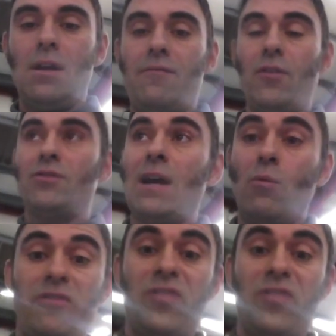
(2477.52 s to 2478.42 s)
a fuel tank
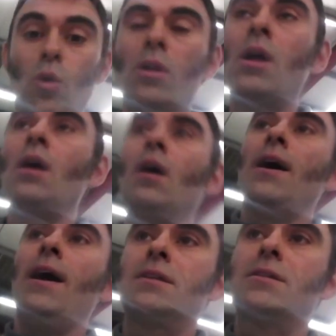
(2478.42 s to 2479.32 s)
with fuel.
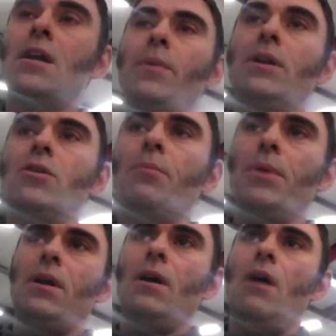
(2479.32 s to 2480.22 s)
It's going to be
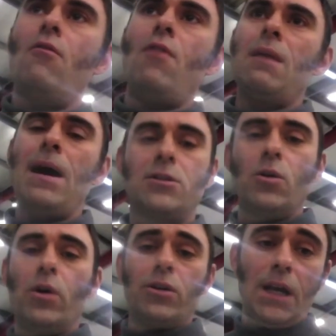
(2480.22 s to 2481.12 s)
dropping around about
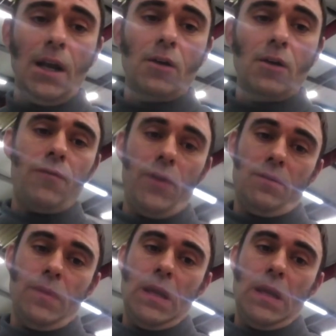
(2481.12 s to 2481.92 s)
200 kilos off it.